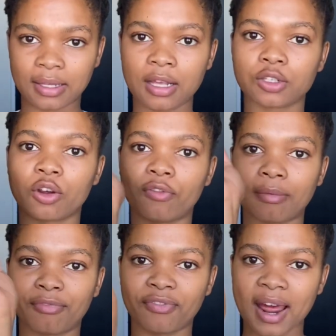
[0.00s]
So from
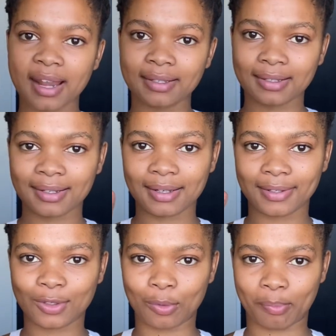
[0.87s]
front
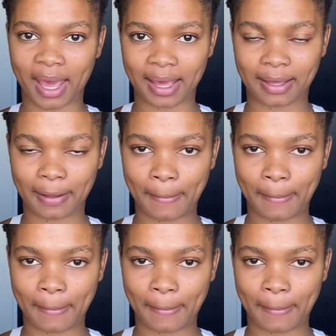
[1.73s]
to back.